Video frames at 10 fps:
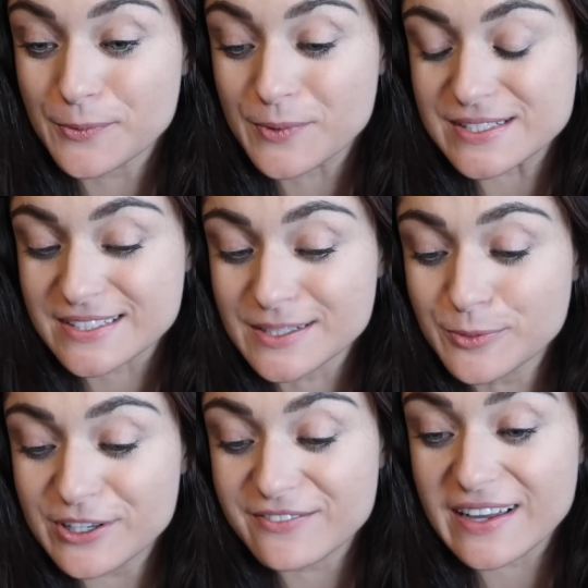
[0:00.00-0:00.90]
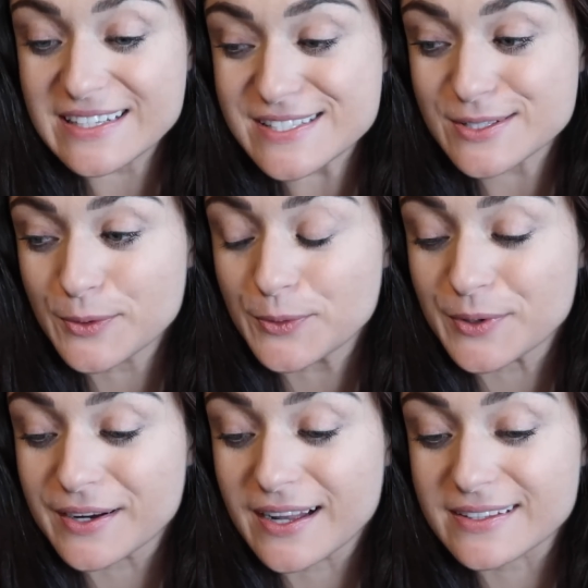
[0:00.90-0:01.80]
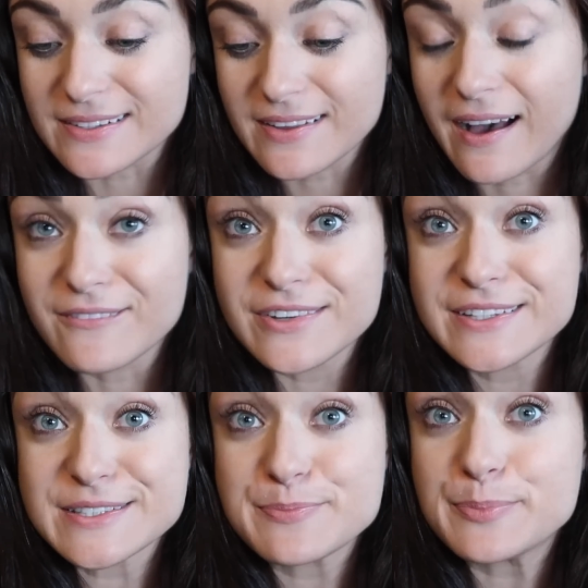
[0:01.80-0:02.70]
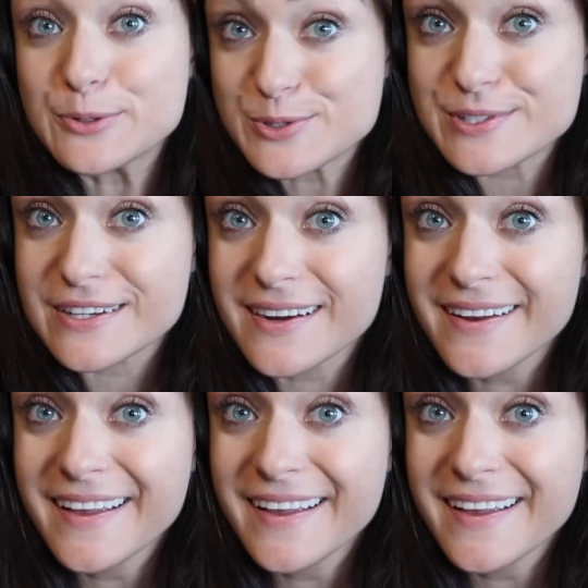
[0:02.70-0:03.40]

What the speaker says: wants a little more advice or a little confidence booster.